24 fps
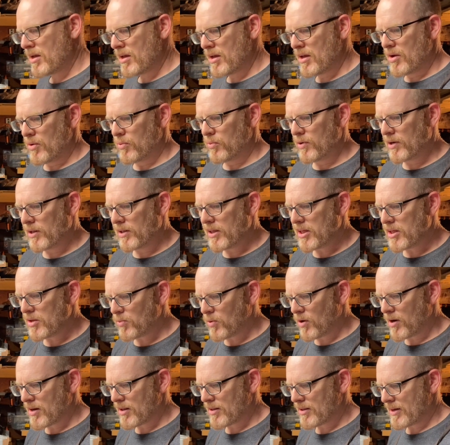really you
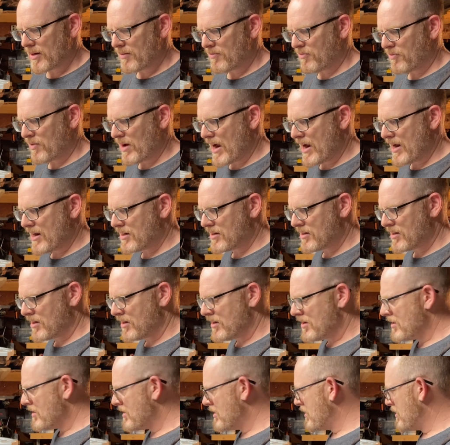want to like find
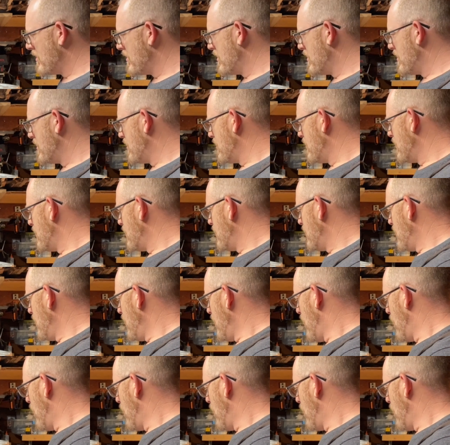a